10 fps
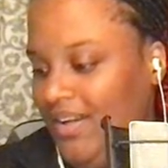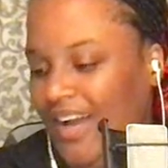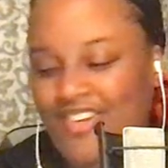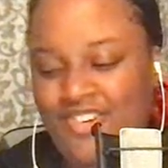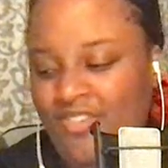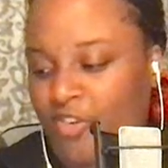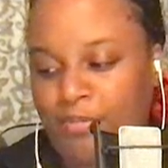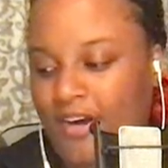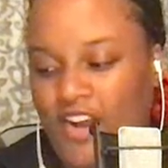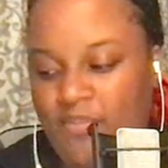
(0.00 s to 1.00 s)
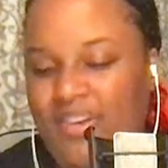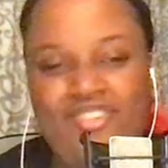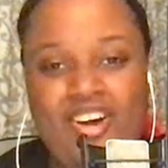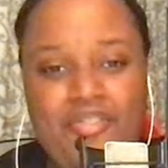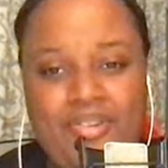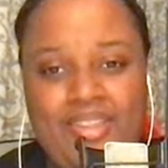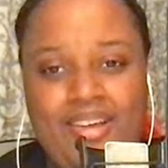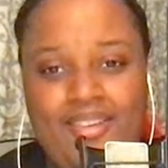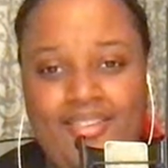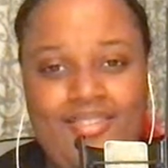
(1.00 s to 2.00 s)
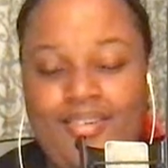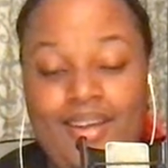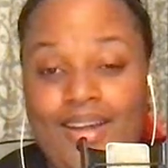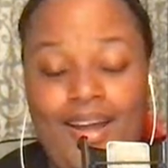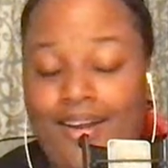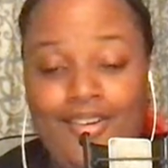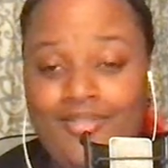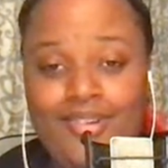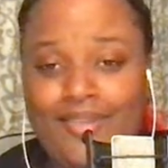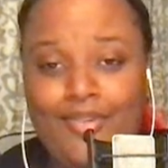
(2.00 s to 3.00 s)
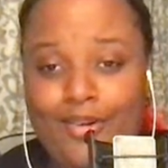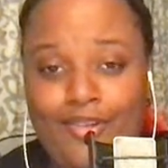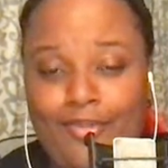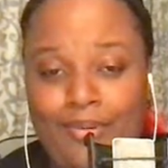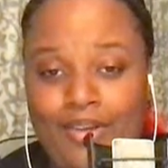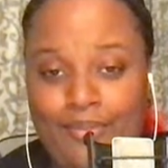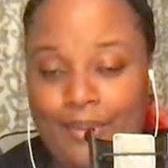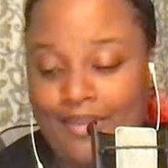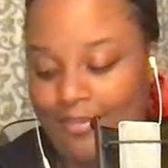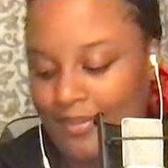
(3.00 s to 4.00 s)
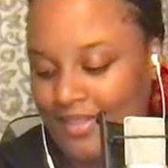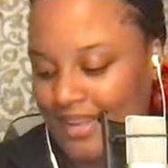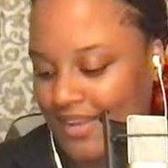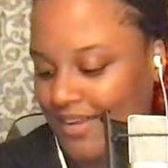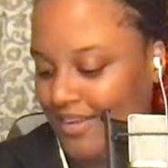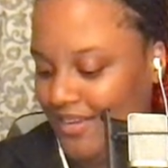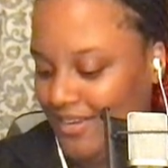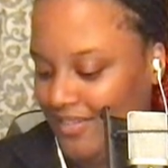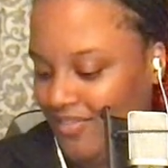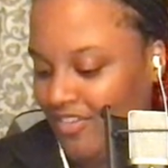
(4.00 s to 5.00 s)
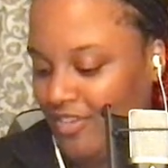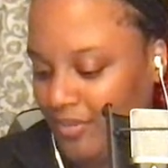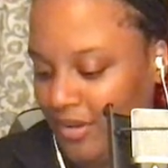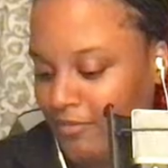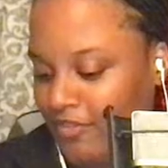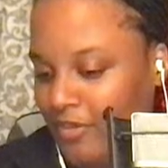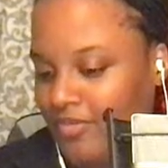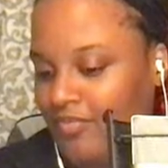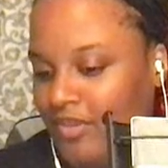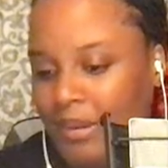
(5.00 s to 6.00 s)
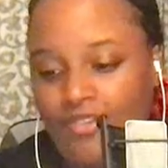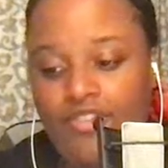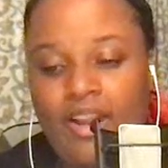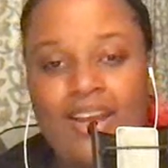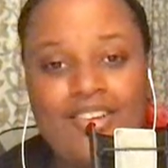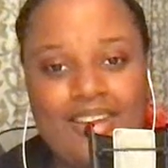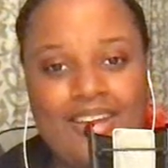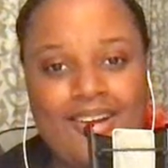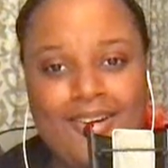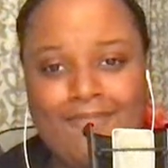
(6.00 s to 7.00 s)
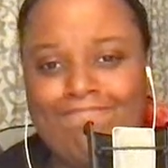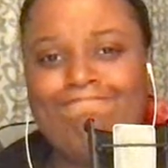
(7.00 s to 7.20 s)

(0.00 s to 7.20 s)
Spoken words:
I shouldn't surprise myself with this. Like, I shouldn't, like, feel, like, surprised with this, but, like, you don't know. It's, like, the message that I need to hear,